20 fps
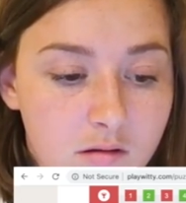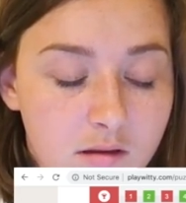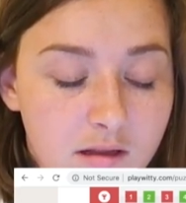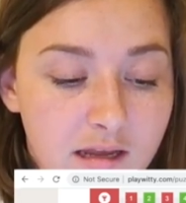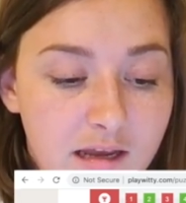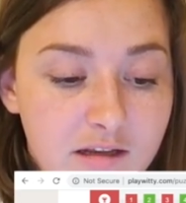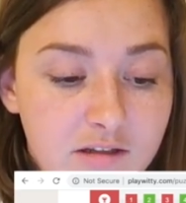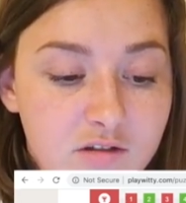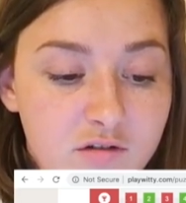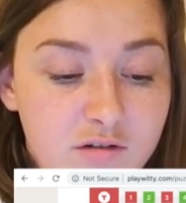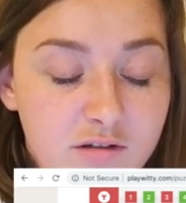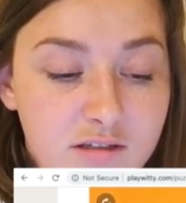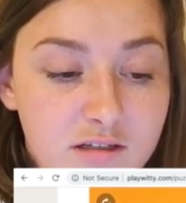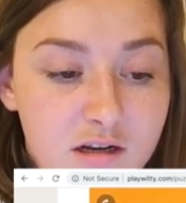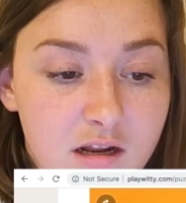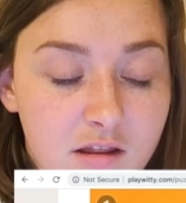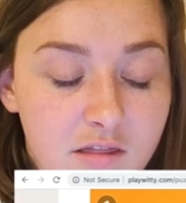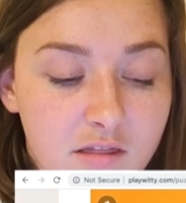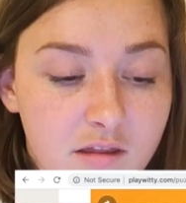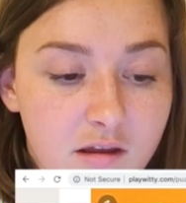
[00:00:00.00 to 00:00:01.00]
The answer is
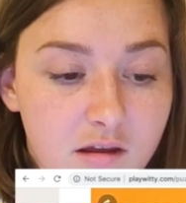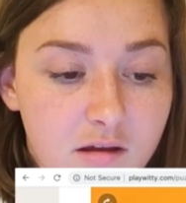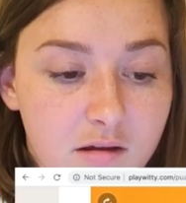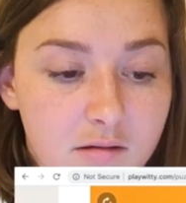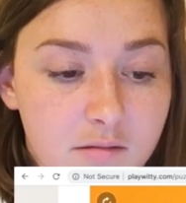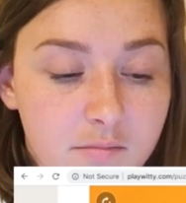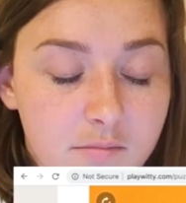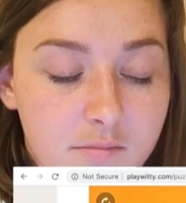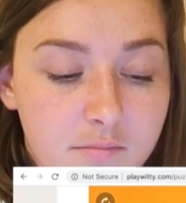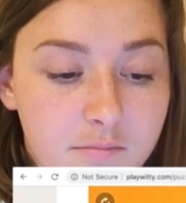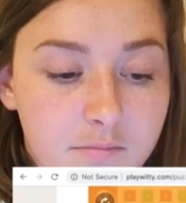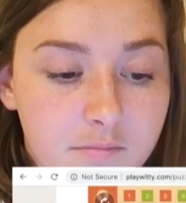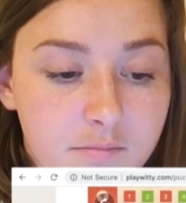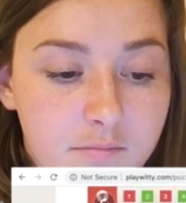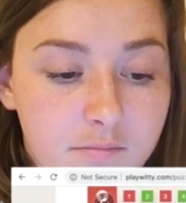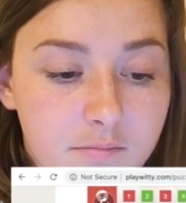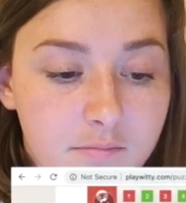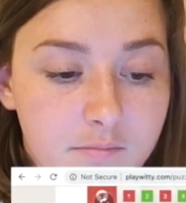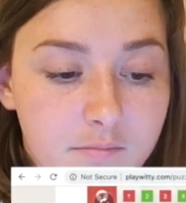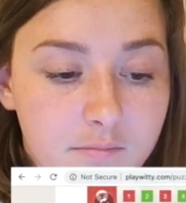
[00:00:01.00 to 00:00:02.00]
nothing.
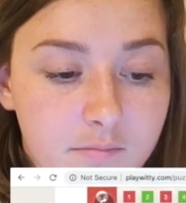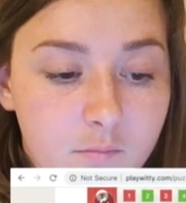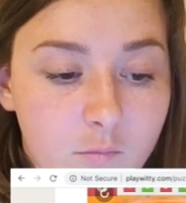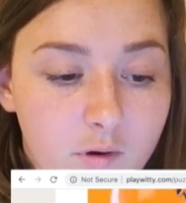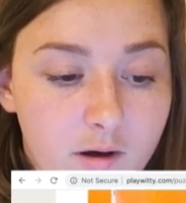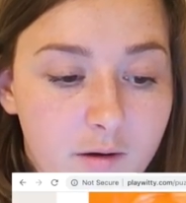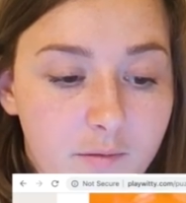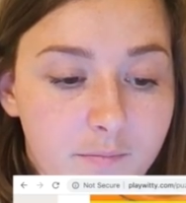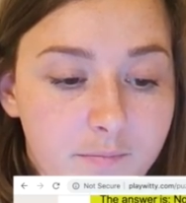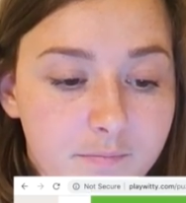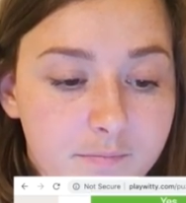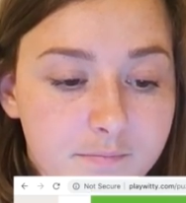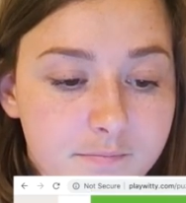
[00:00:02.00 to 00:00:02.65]
Wow.